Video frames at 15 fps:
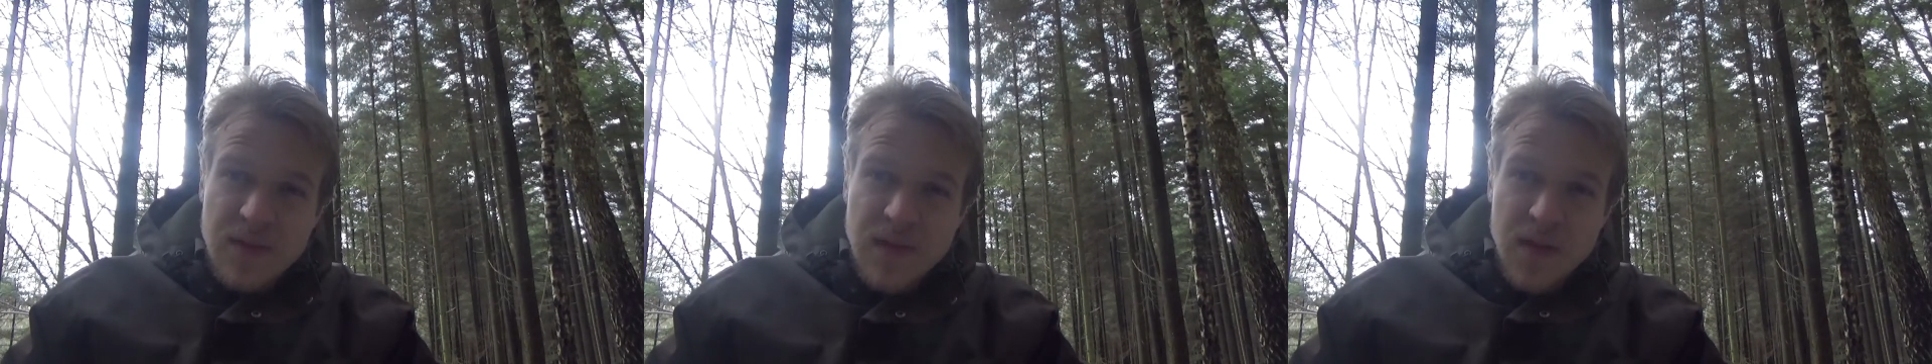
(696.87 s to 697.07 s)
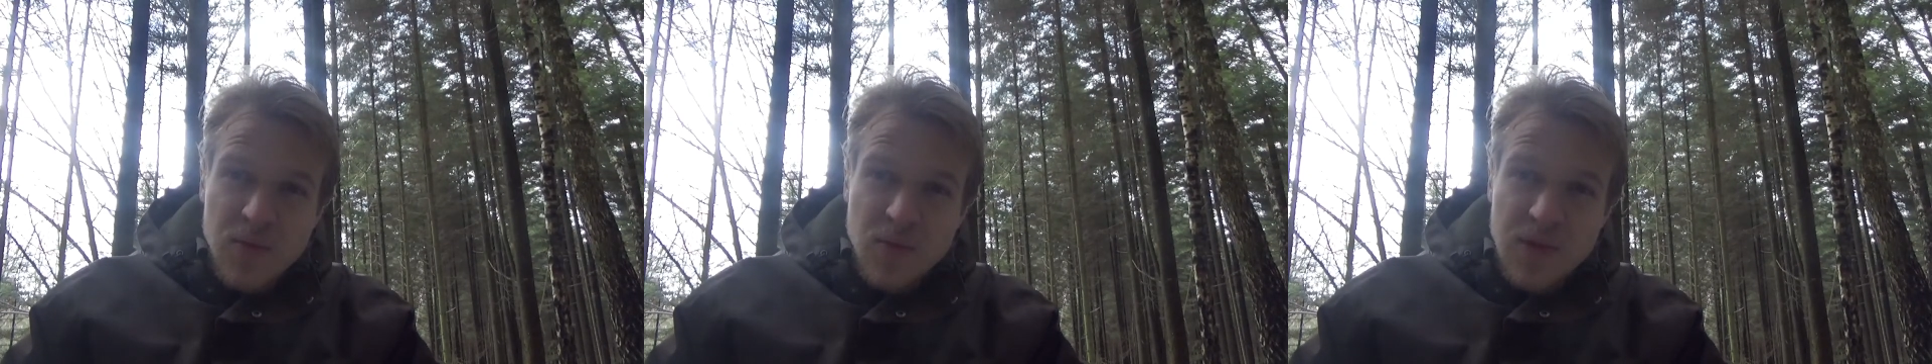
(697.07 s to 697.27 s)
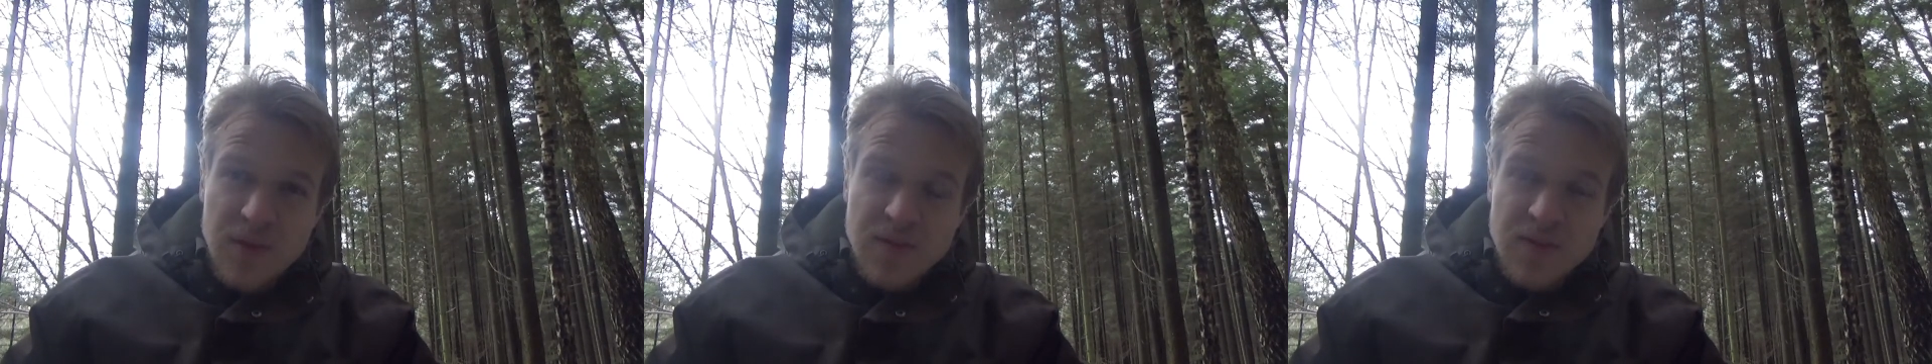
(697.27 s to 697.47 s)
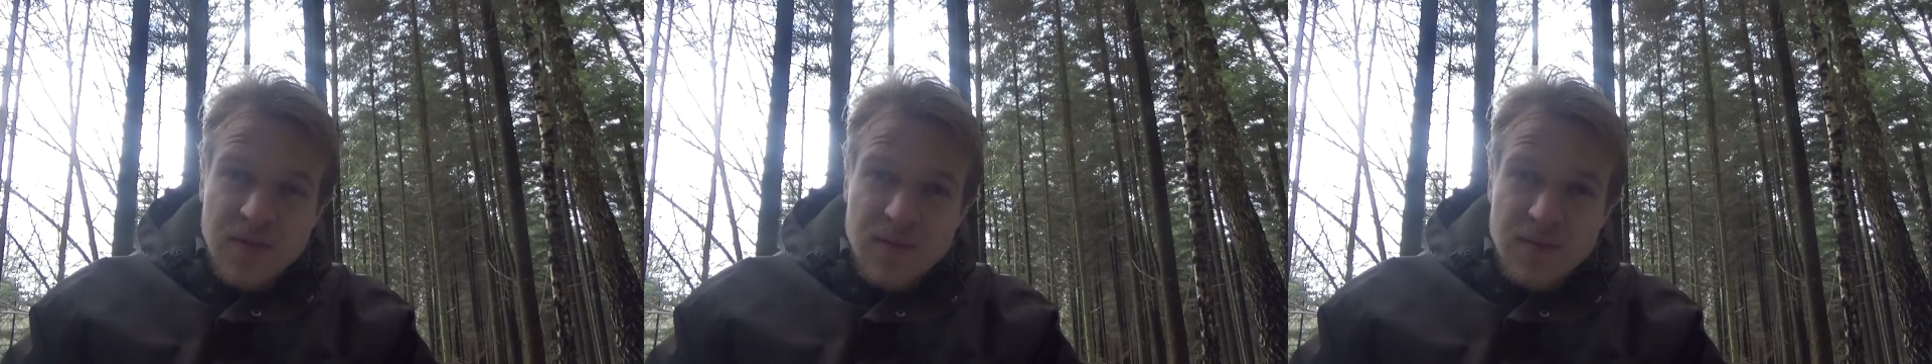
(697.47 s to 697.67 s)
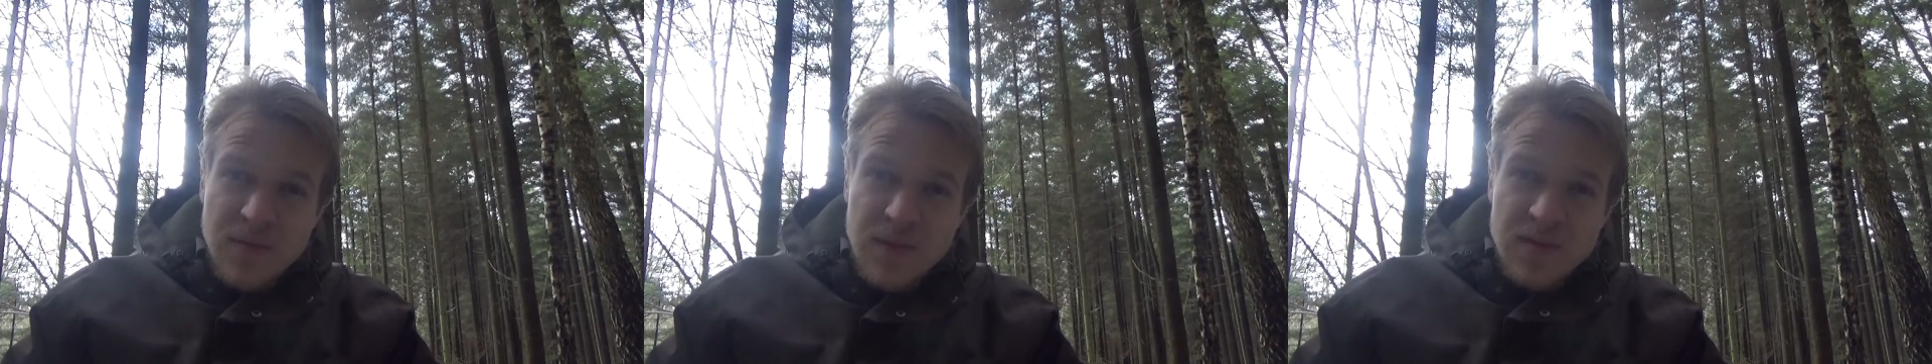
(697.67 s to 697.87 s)
I'll wait
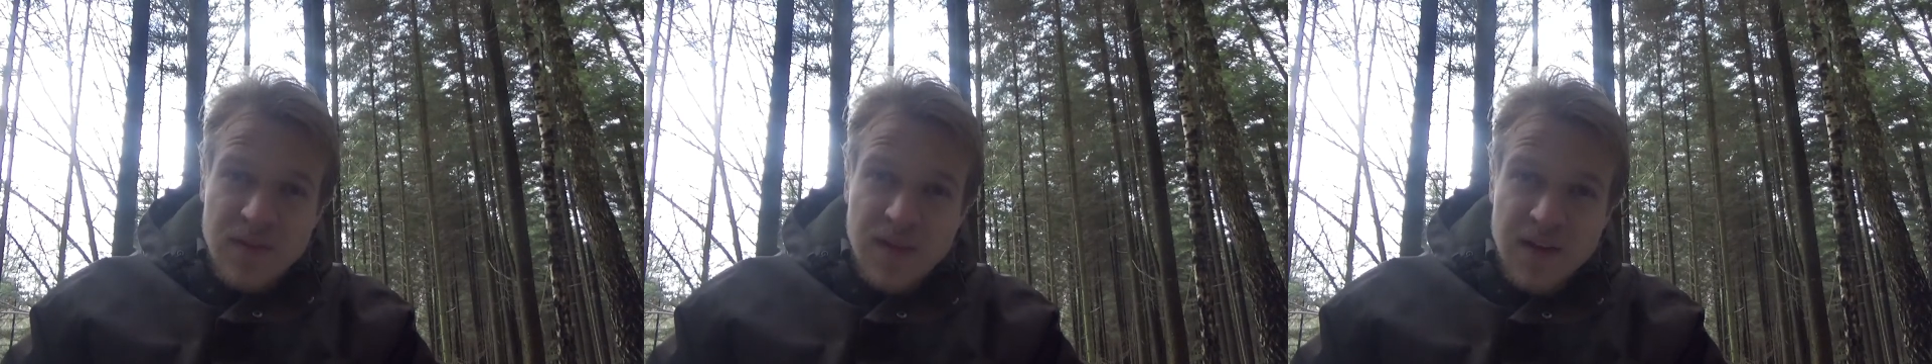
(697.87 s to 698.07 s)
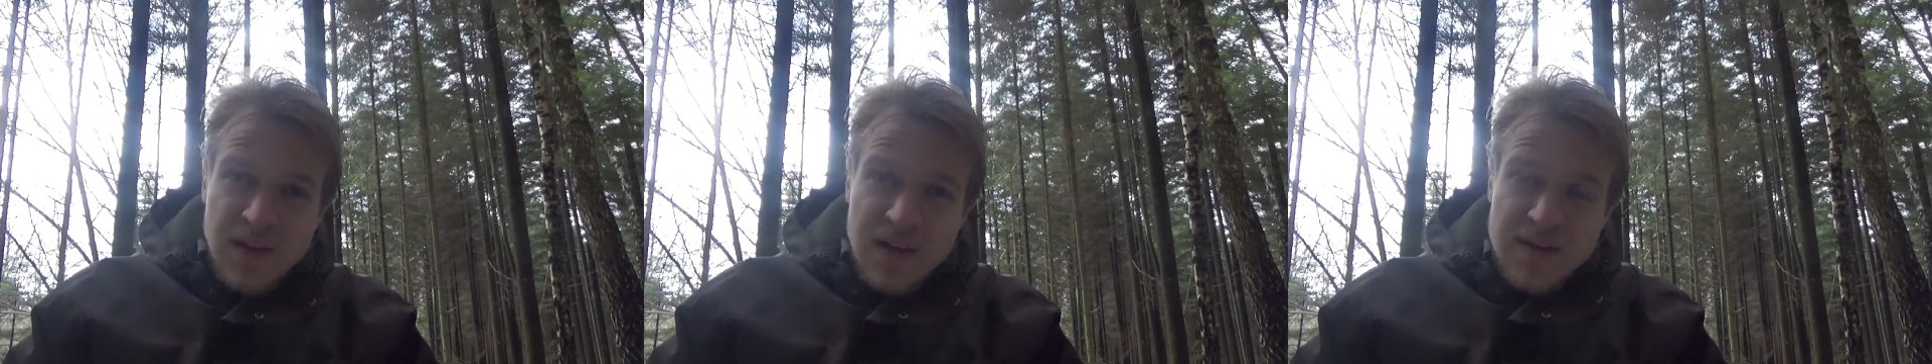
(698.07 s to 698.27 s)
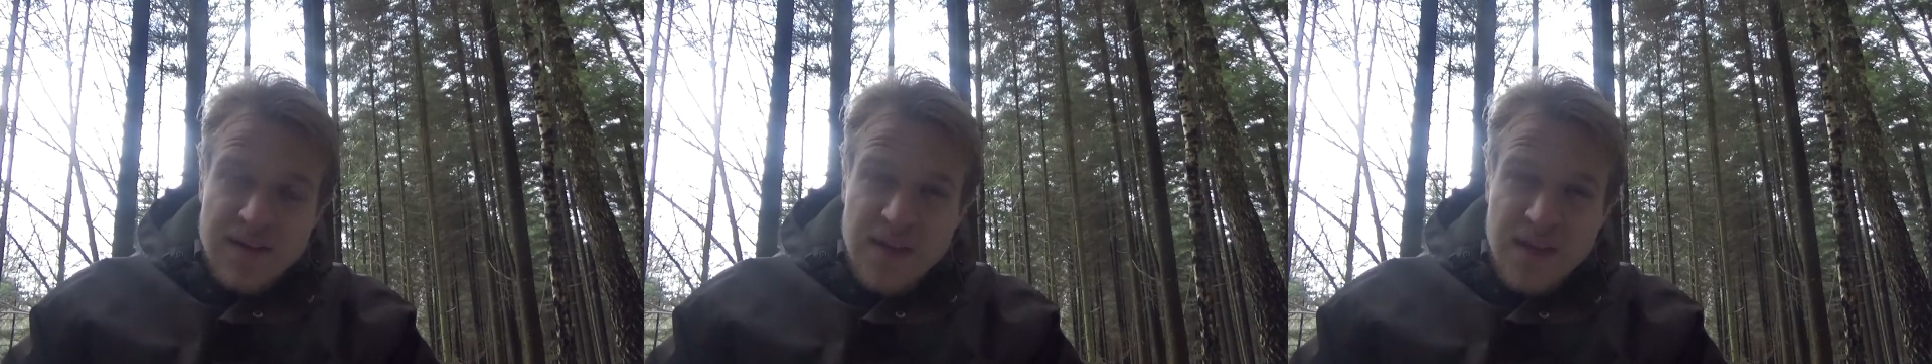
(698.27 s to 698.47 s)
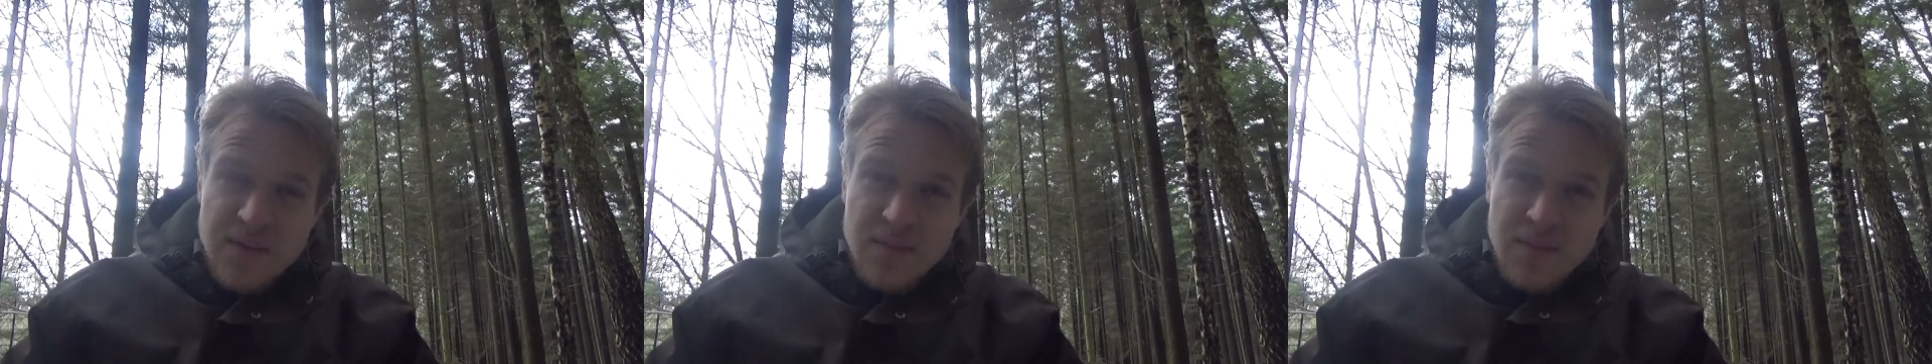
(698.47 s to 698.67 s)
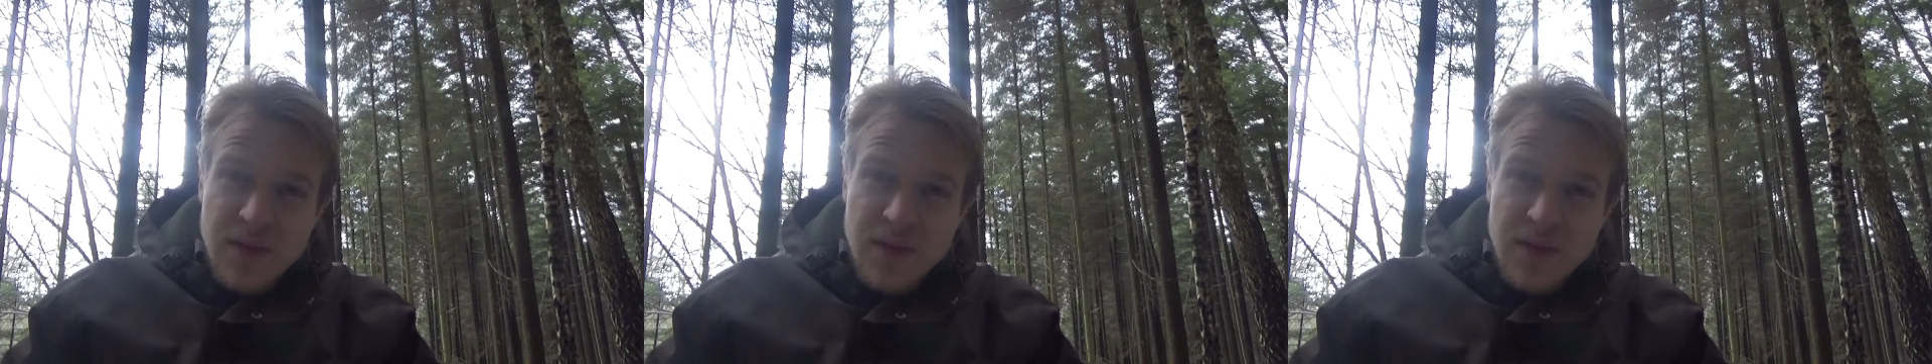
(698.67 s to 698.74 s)
until I get some